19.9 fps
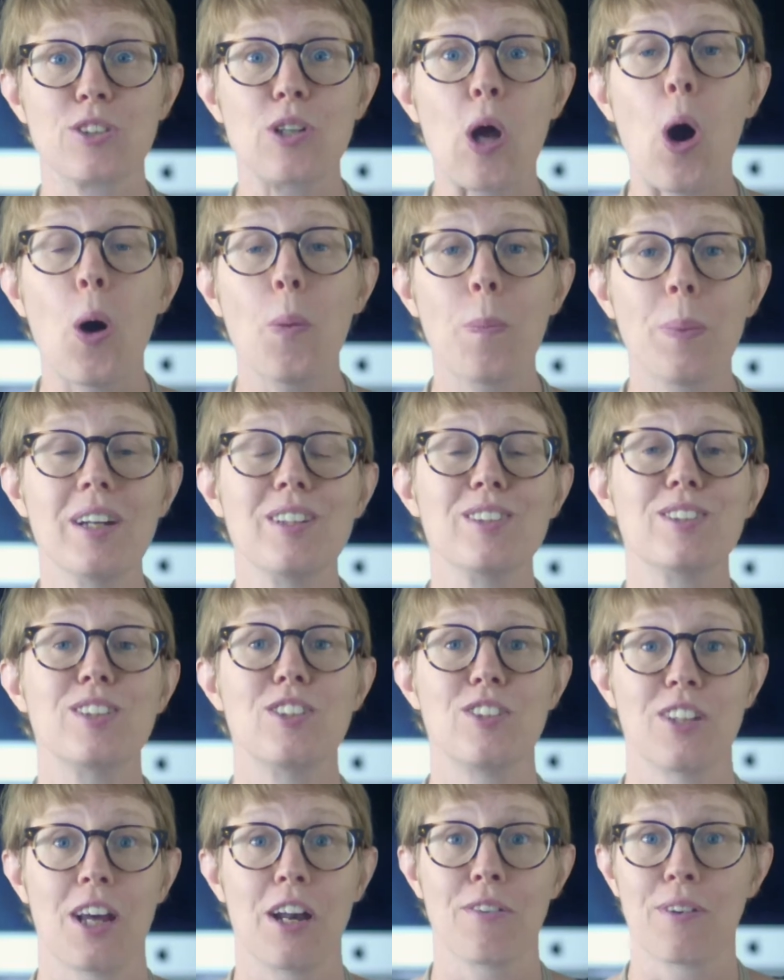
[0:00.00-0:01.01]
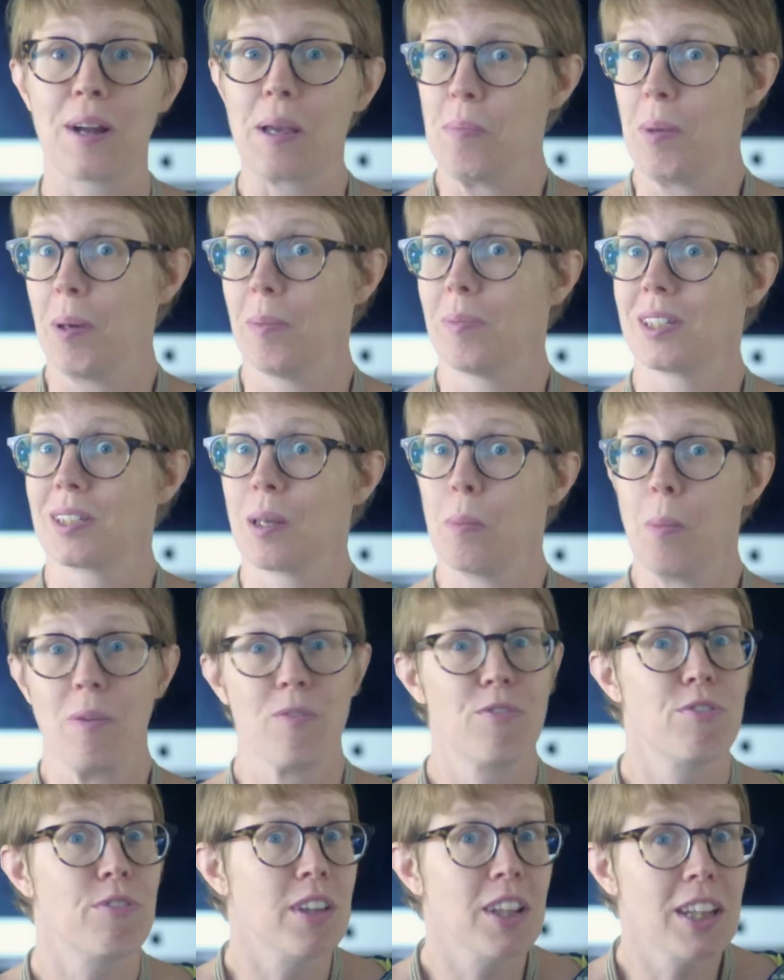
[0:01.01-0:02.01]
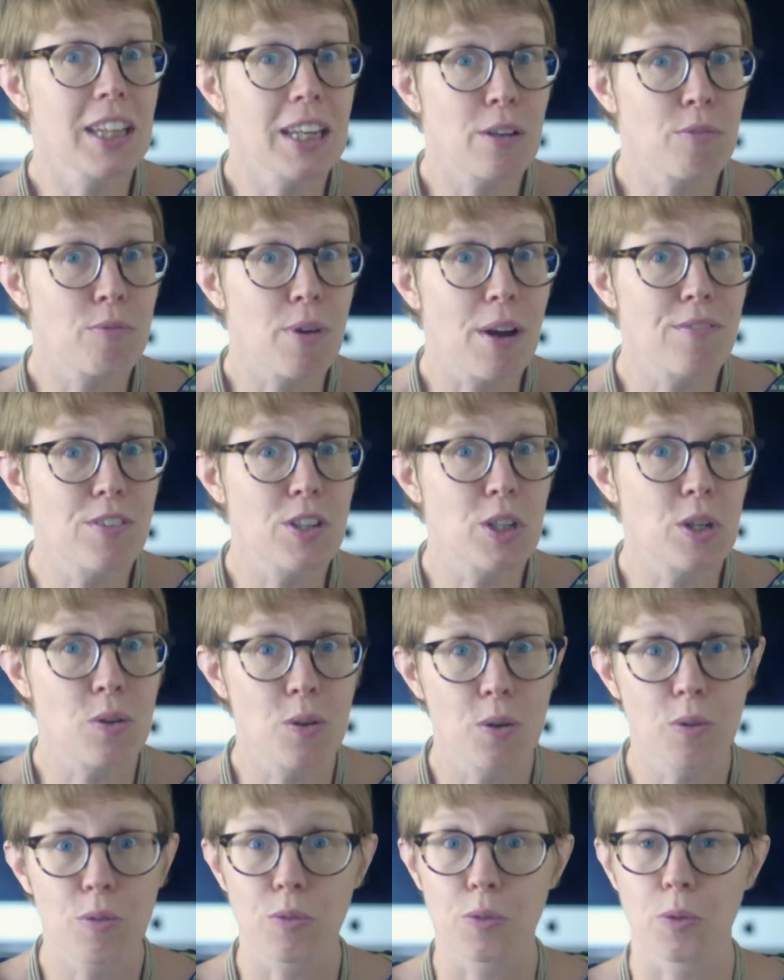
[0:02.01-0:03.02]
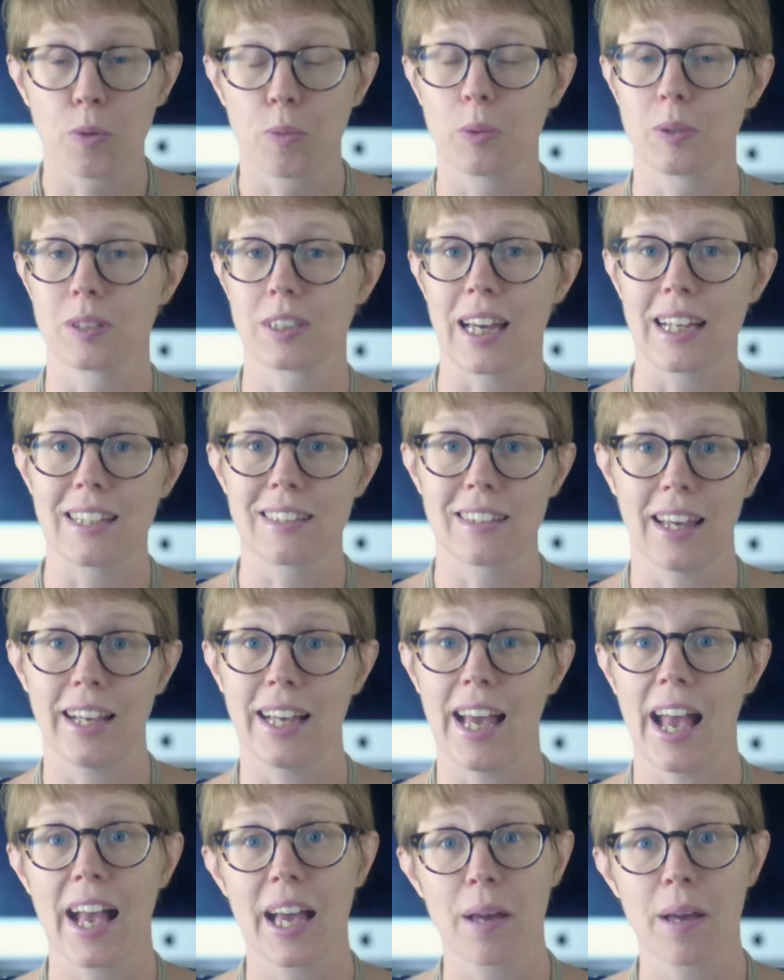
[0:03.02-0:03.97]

hoping to generate maybe some affiliate revenue through sites like